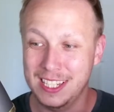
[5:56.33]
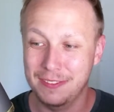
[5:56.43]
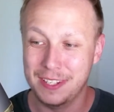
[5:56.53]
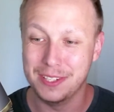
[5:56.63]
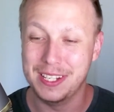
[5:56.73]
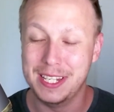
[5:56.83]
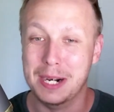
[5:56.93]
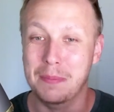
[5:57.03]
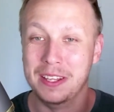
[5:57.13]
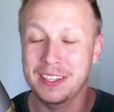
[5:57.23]
the video here,
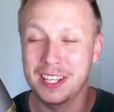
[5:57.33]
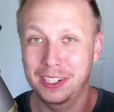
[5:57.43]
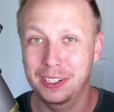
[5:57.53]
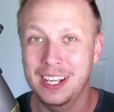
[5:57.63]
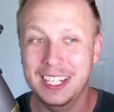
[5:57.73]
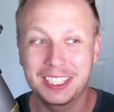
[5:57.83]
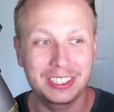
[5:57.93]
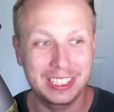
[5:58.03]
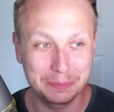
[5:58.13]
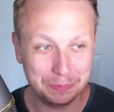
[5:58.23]
but a little
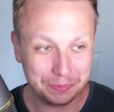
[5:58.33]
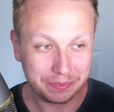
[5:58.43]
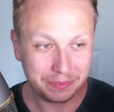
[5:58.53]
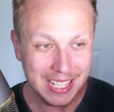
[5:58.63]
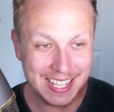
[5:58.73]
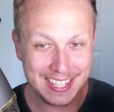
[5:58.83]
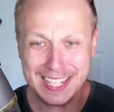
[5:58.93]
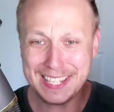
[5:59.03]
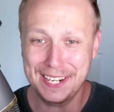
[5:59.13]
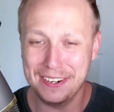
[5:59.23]
history. This
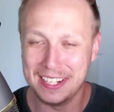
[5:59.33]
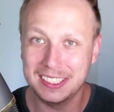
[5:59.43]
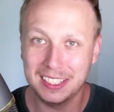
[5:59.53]
series